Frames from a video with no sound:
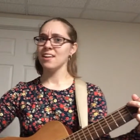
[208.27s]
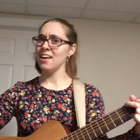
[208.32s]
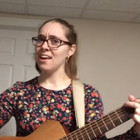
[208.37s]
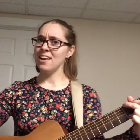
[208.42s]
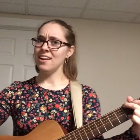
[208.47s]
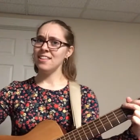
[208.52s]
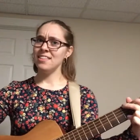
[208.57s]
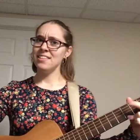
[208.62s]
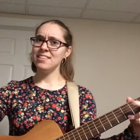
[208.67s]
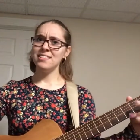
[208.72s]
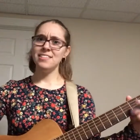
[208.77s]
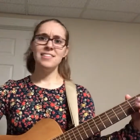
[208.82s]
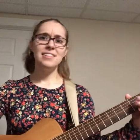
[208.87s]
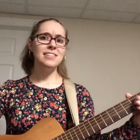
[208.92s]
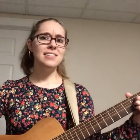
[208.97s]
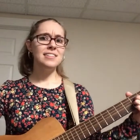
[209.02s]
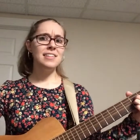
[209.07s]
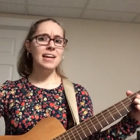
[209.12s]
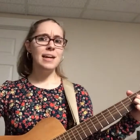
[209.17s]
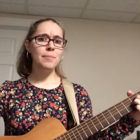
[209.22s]
This
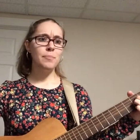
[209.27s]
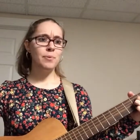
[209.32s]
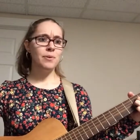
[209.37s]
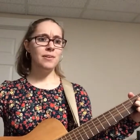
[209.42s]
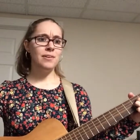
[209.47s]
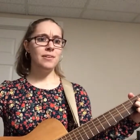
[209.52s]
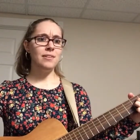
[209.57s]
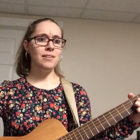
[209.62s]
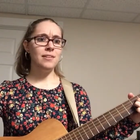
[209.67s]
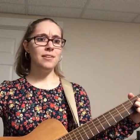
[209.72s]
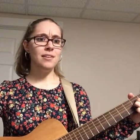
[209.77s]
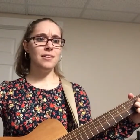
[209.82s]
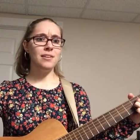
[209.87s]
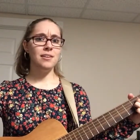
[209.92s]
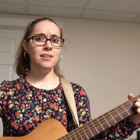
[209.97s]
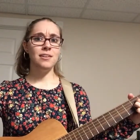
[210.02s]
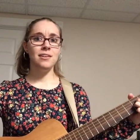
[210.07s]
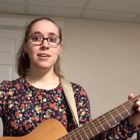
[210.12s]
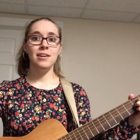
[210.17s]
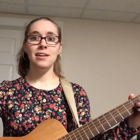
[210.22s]
is April,
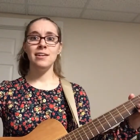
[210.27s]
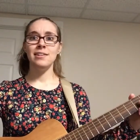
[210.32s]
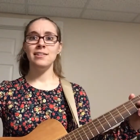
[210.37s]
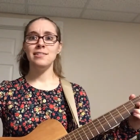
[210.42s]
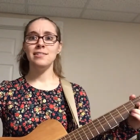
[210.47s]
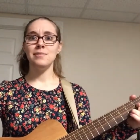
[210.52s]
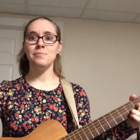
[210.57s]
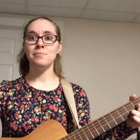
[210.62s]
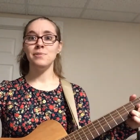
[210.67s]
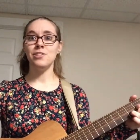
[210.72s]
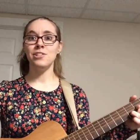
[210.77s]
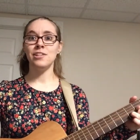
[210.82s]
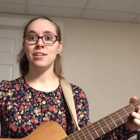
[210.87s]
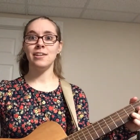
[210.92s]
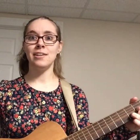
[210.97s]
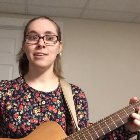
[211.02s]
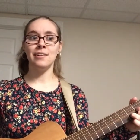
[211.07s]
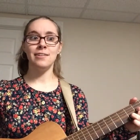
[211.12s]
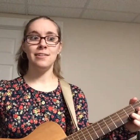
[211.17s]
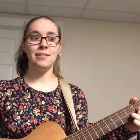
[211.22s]
and it's
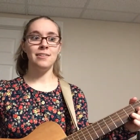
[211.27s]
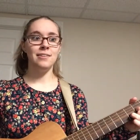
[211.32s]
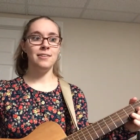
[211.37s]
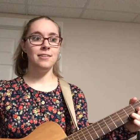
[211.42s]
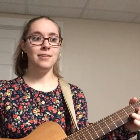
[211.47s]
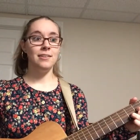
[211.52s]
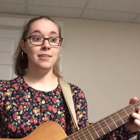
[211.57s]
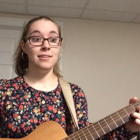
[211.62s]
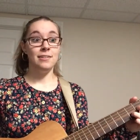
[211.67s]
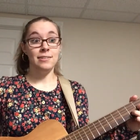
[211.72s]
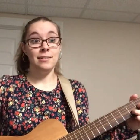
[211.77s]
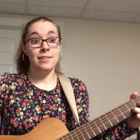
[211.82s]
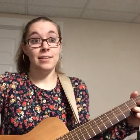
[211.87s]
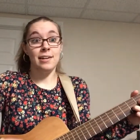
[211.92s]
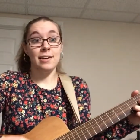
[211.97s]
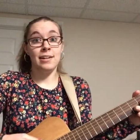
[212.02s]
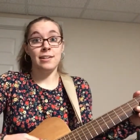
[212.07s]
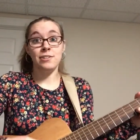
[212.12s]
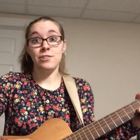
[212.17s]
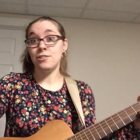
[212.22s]
Michigan, and
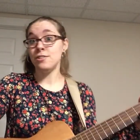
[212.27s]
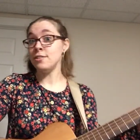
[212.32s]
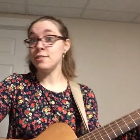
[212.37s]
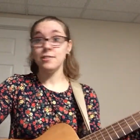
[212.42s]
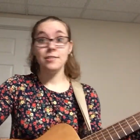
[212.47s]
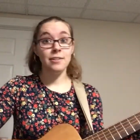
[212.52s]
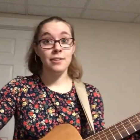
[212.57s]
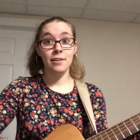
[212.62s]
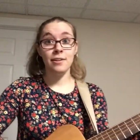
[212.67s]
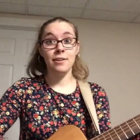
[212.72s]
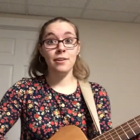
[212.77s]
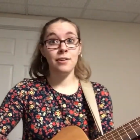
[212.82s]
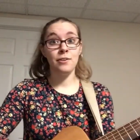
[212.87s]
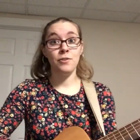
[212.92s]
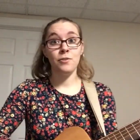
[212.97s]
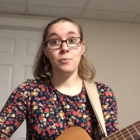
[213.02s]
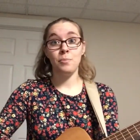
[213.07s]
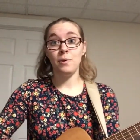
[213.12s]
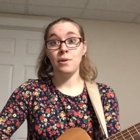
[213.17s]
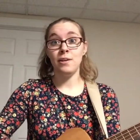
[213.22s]
I
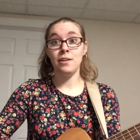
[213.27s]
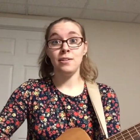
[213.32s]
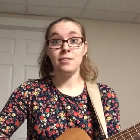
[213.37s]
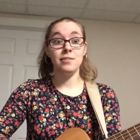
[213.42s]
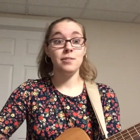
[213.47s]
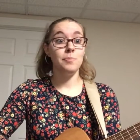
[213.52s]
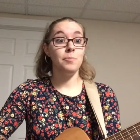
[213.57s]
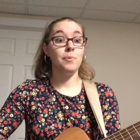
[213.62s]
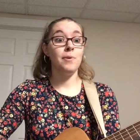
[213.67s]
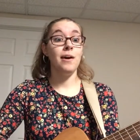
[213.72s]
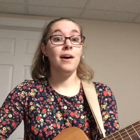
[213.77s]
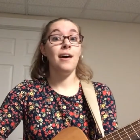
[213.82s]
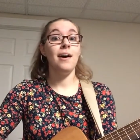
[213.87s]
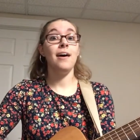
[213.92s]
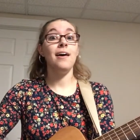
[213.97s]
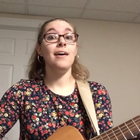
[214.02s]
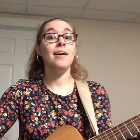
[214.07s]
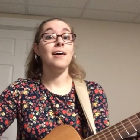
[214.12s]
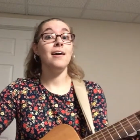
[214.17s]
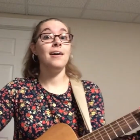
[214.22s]
shouldn't be
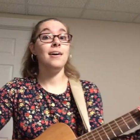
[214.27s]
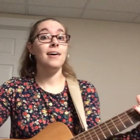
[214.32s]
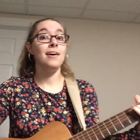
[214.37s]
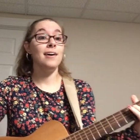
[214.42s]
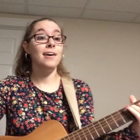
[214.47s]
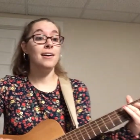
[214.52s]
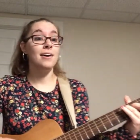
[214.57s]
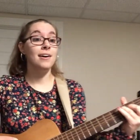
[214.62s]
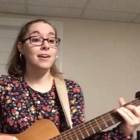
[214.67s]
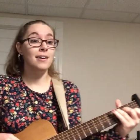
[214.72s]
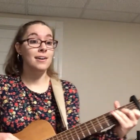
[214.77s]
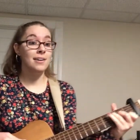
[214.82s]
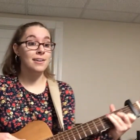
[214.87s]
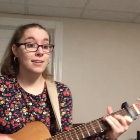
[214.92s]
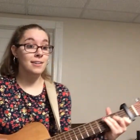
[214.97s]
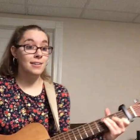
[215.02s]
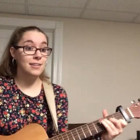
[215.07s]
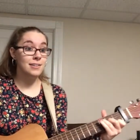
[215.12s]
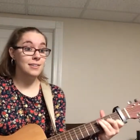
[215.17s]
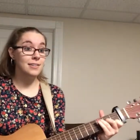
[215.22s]
surprised.
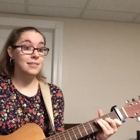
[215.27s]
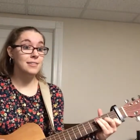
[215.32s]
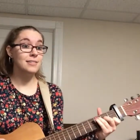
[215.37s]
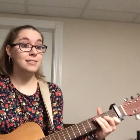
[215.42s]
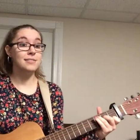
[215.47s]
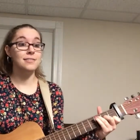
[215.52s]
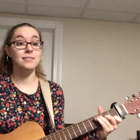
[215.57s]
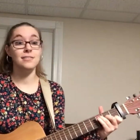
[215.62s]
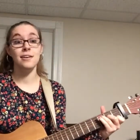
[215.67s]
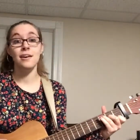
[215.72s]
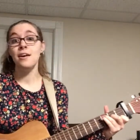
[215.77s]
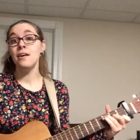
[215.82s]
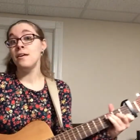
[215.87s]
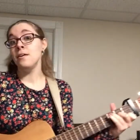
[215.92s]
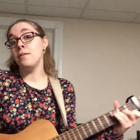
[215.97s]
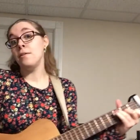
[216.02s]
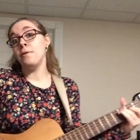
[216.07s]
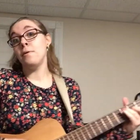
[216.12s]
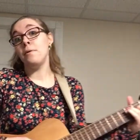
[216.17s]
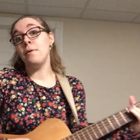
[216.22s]

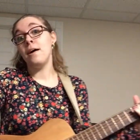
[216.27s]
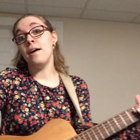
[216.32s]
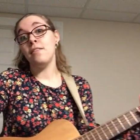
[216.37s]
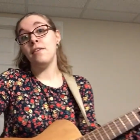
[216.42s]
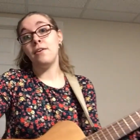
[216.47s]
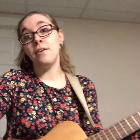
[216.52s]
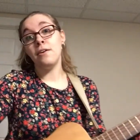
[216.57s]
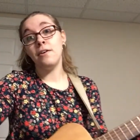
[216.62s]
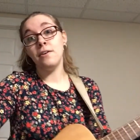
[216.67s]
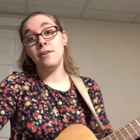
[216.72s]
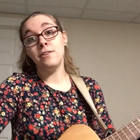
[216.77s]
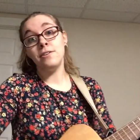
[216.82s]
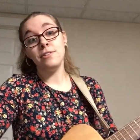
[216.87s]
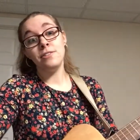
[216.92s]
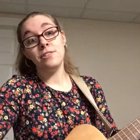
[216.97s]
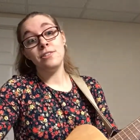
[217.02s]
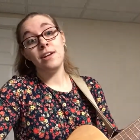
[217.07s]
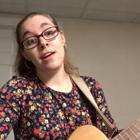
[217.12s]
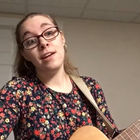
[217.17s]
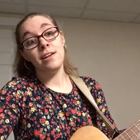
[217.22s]
The weather
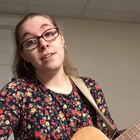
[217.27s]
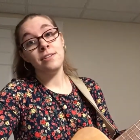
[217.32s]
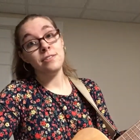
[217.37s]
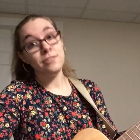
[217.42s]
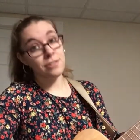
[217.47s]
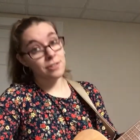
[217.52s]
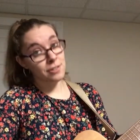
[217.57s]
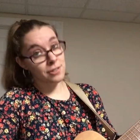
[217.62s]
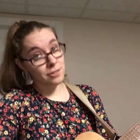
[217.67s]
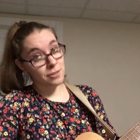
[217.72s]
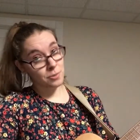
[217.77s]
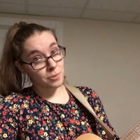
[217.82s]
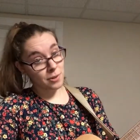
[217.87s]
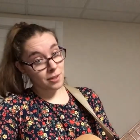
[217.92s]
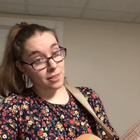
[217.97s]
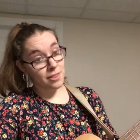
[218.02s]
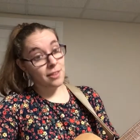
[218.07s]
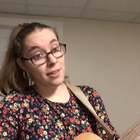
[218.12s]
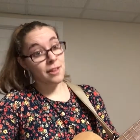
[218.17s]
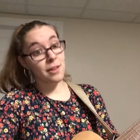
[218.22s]
changes
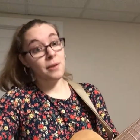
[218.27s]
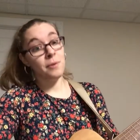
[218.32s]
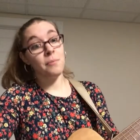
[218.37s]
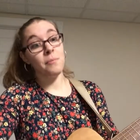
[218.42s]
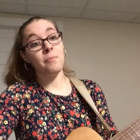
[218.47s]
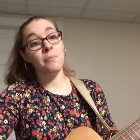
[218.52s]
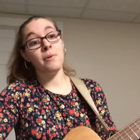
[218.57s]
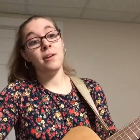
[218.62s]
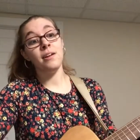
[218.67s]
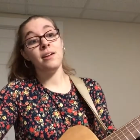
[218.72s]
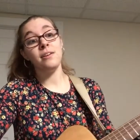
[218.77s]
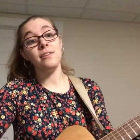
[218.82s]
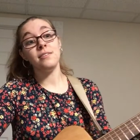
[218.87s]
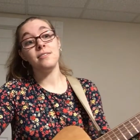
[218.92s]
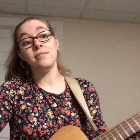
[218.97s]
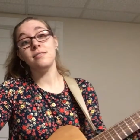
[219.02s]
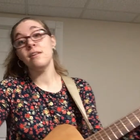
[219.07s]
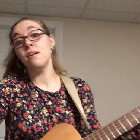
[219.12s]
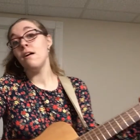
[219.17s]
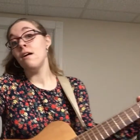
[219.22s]
within minutes,
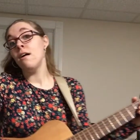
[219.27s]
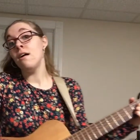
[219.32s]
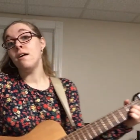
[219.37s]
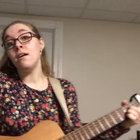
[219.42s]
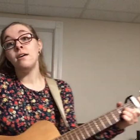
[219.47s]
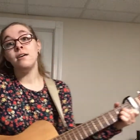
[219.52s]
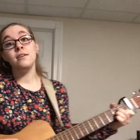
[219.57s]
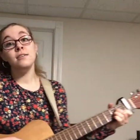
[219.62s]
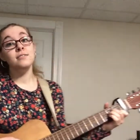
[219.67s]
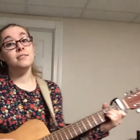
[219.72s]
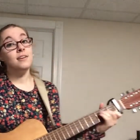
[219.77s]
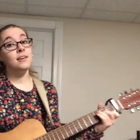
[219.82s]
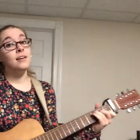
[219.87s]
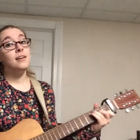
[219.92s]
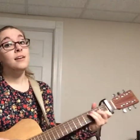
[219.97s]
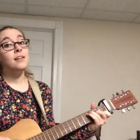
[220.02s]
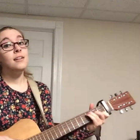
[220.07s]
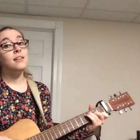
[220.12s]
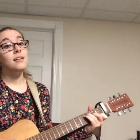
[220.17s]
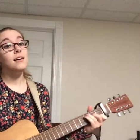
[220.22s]
all day
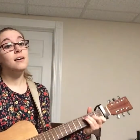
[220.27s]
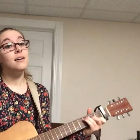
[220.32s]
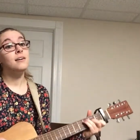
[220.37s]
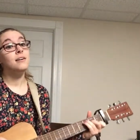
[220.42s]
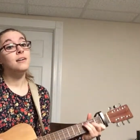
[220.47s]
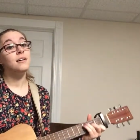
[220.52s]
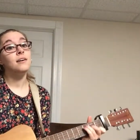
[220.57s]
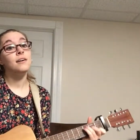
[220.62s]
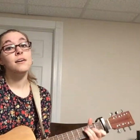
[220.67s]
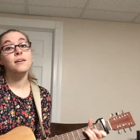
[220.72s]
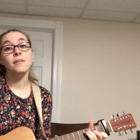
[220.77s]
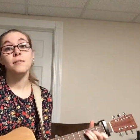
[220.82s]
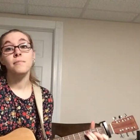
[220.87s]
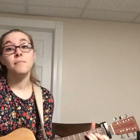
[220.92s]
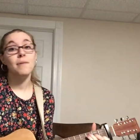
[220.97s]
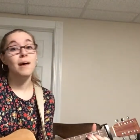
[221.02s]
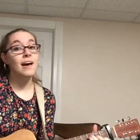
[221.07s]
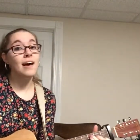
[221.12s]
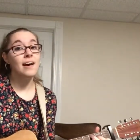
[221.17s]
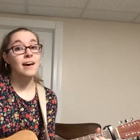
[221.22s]
long,
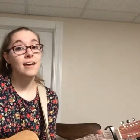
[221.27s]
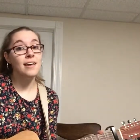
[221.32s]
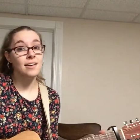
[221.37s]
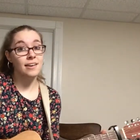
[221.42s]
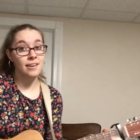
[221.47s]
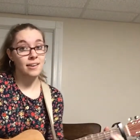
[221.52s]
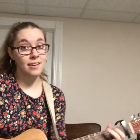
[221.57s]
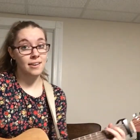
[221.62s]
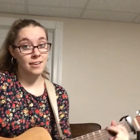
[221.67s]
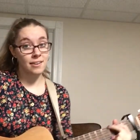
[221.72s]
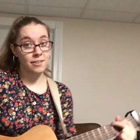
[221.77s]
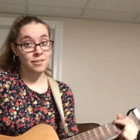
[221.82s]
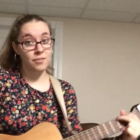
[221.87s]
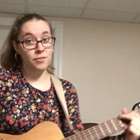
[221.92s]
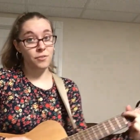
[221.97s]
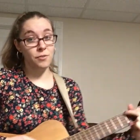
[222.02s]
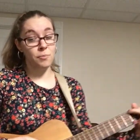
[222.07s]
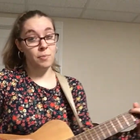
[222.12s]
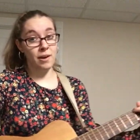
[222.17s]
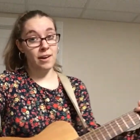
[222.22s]
by
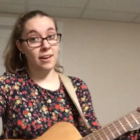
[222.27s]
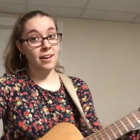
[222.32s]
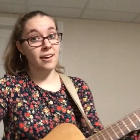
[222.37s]
and by.